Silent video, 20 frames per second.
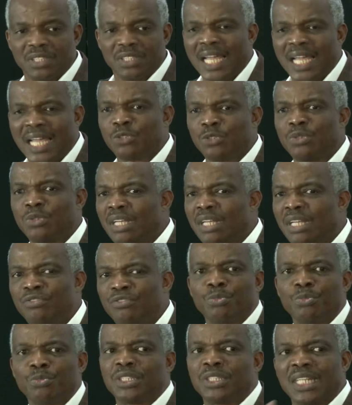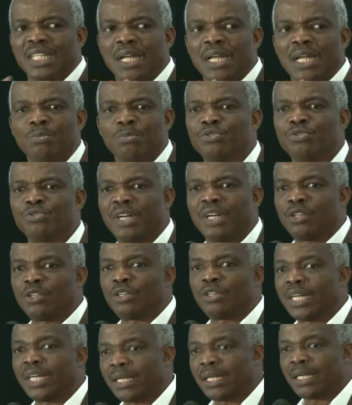That way everybody can move
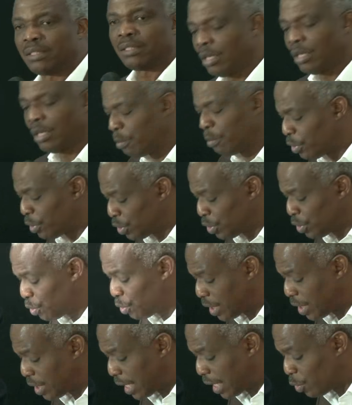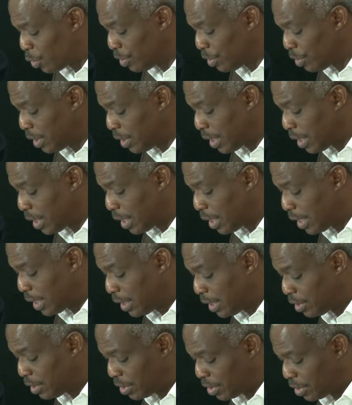along and pursue their own
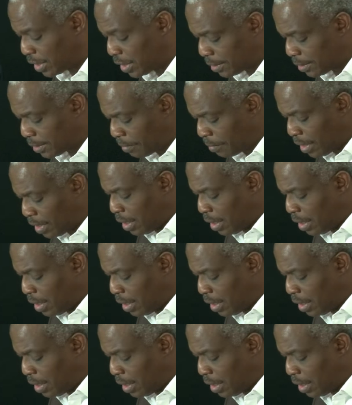interests.